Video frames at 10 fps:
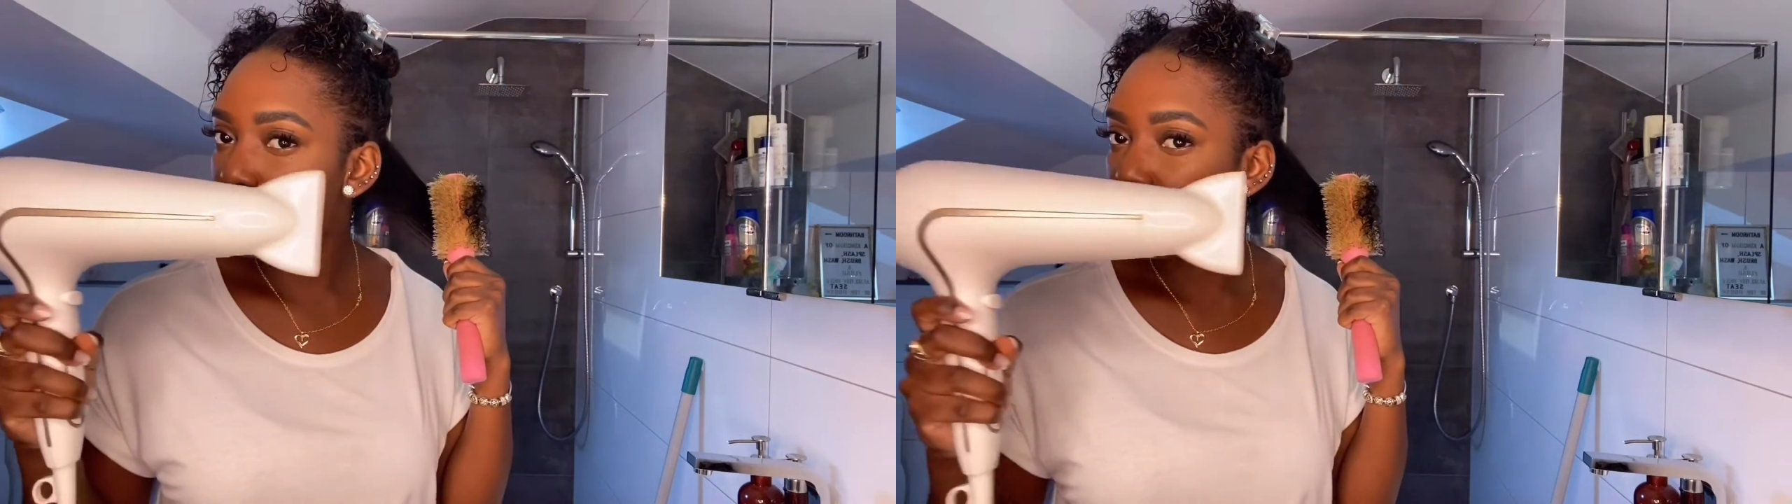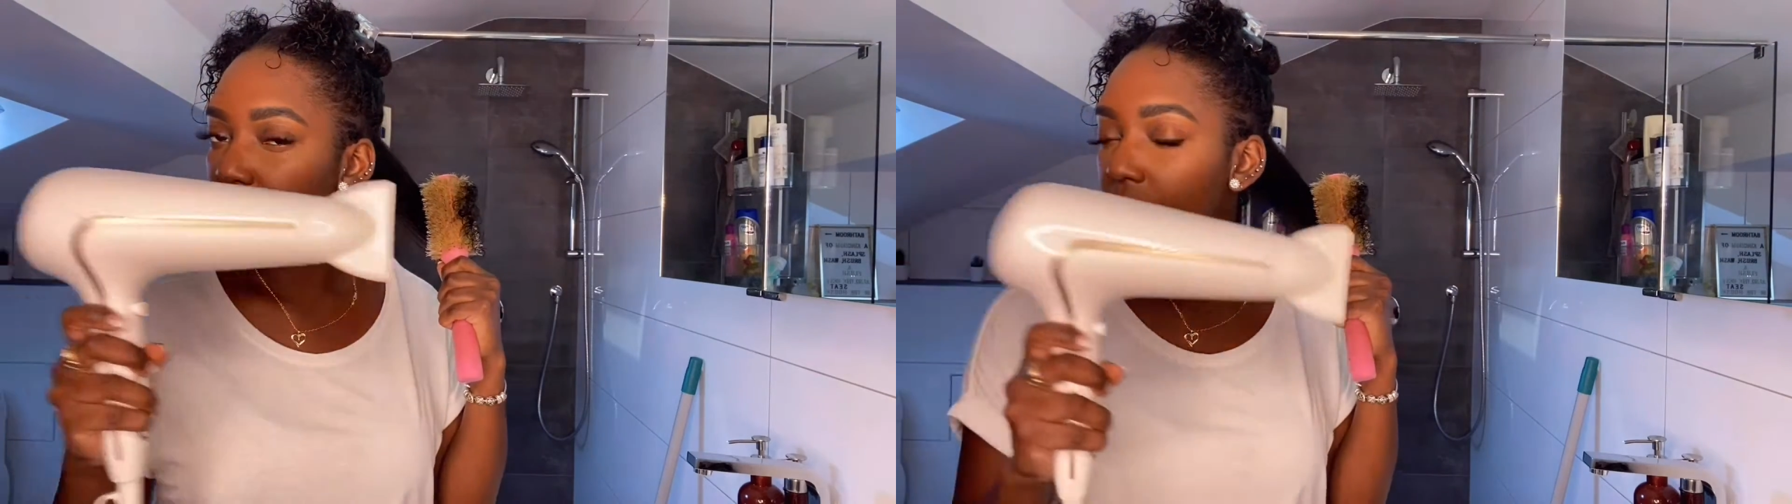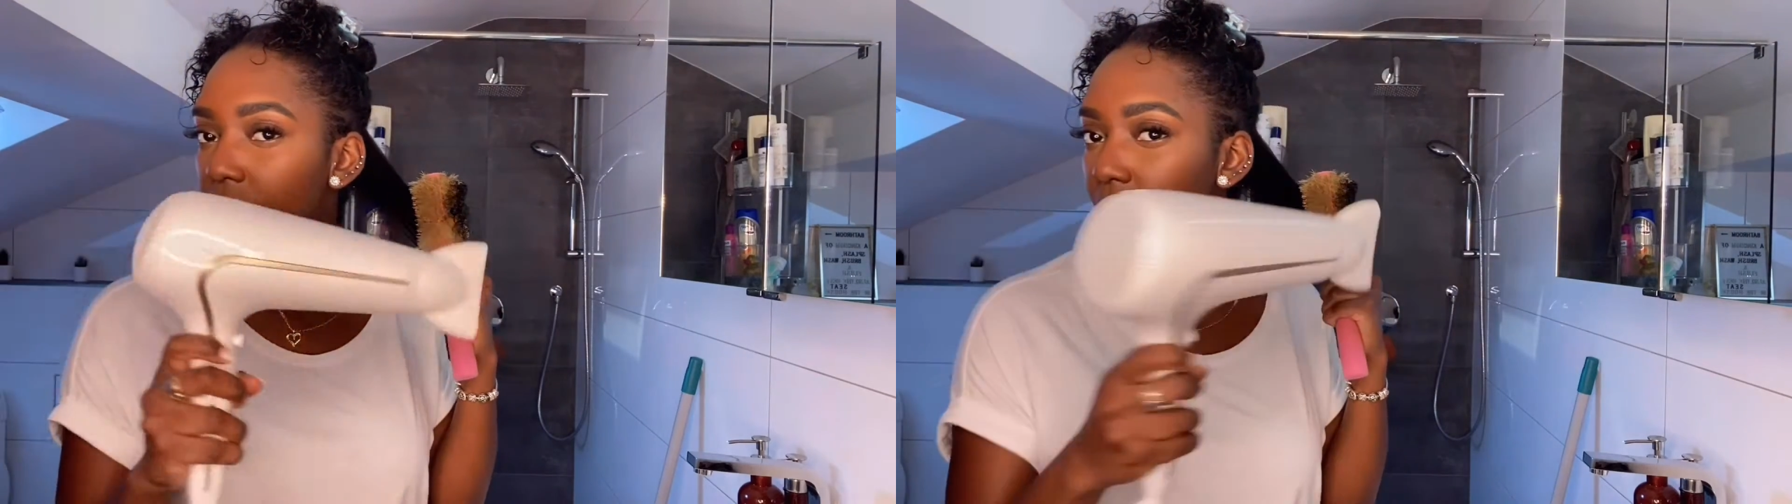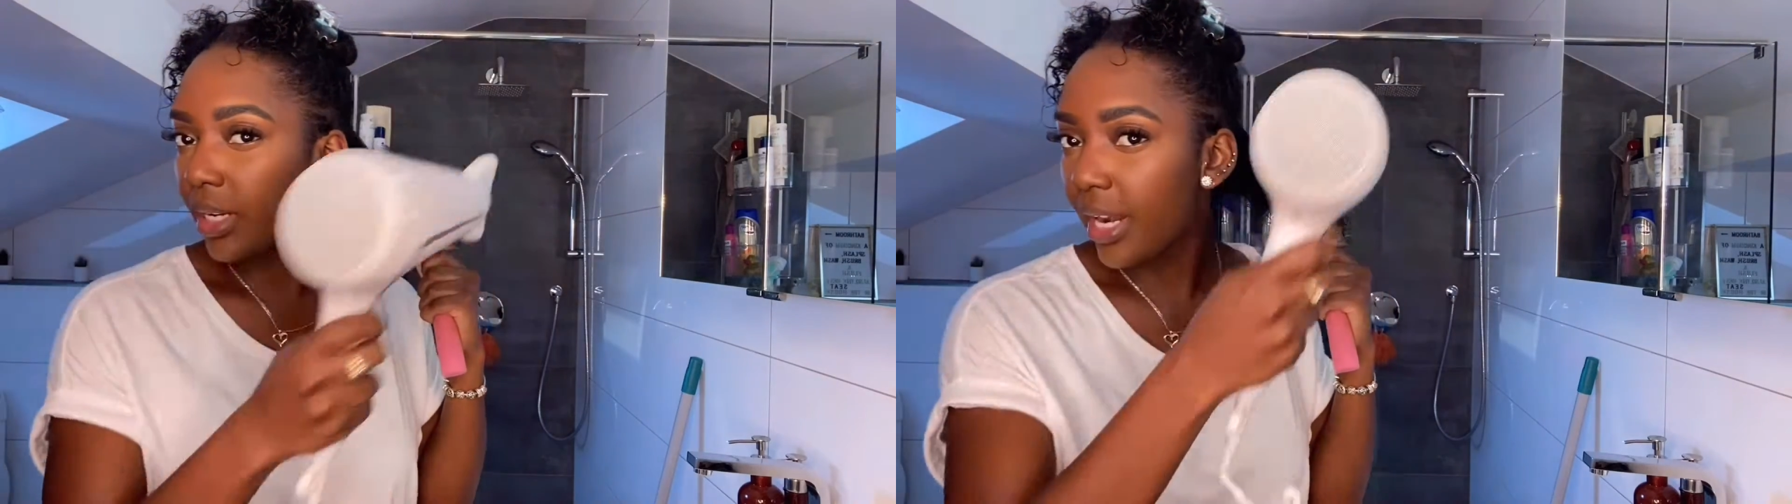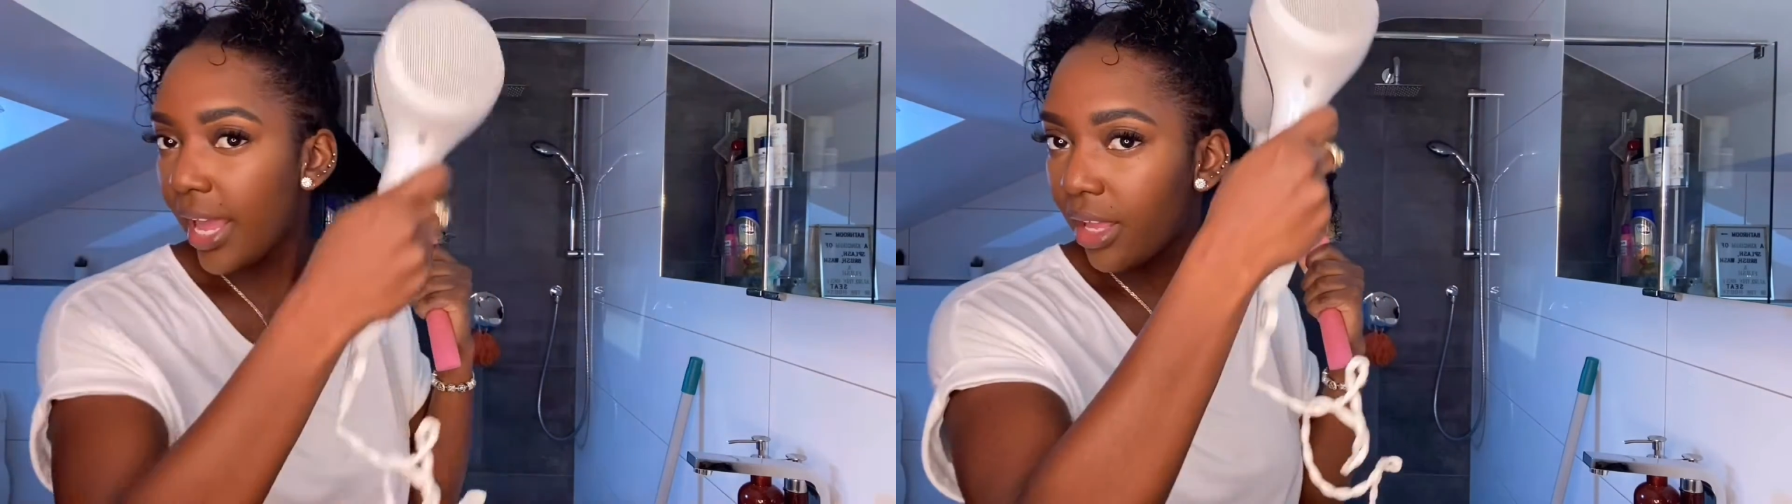do it also at an
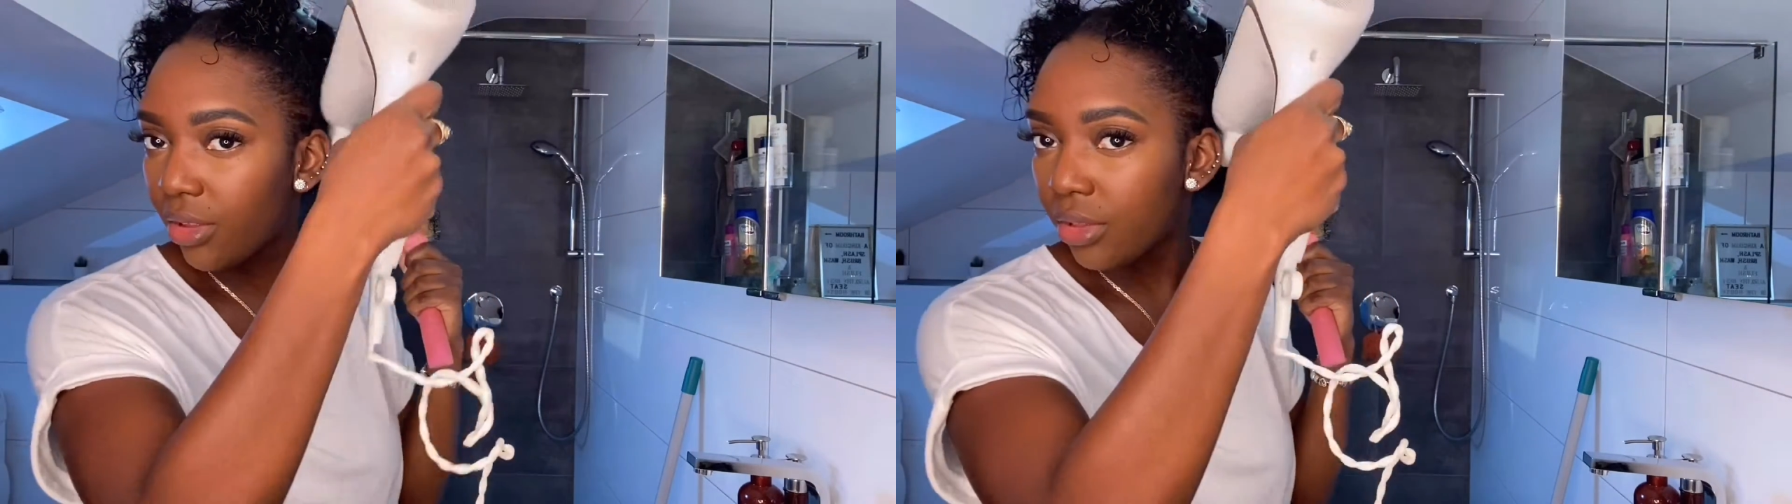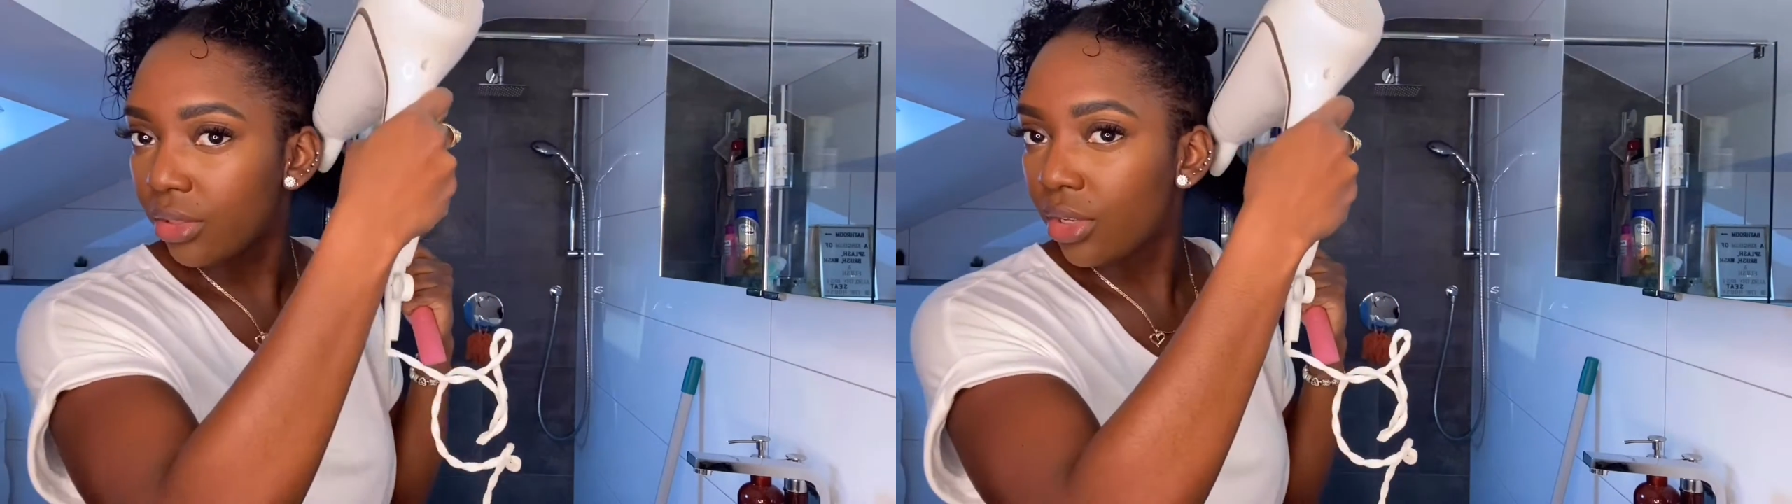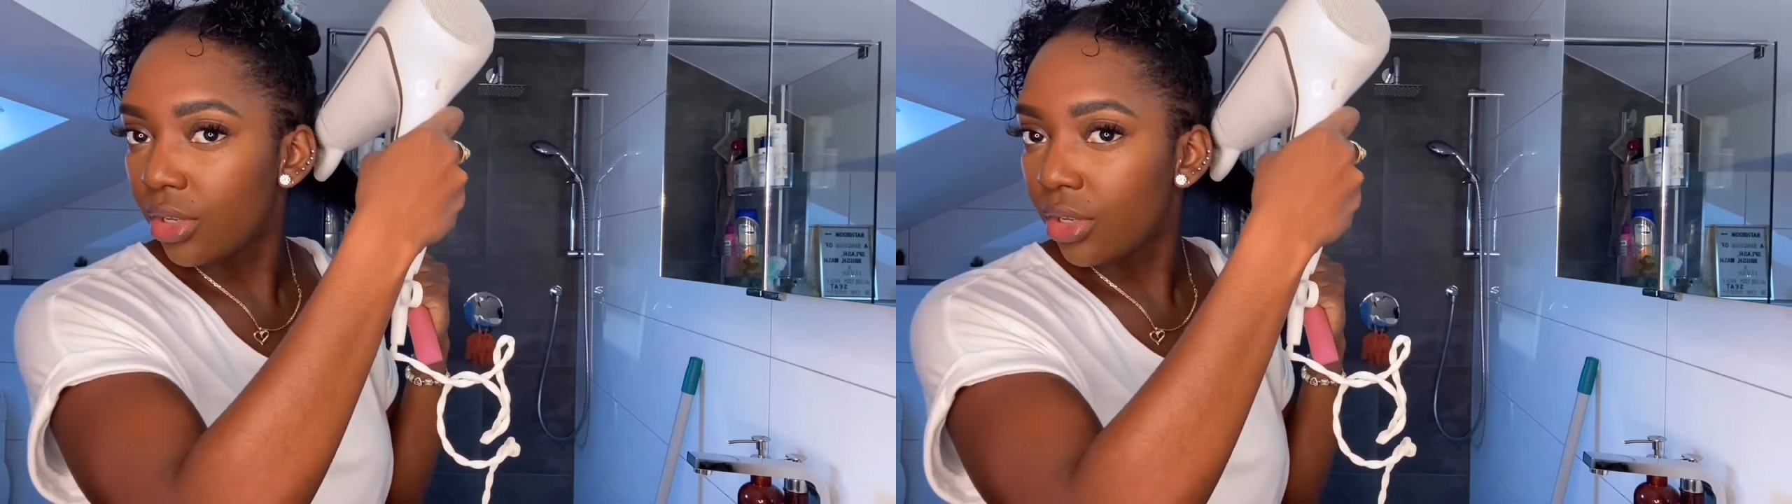angle.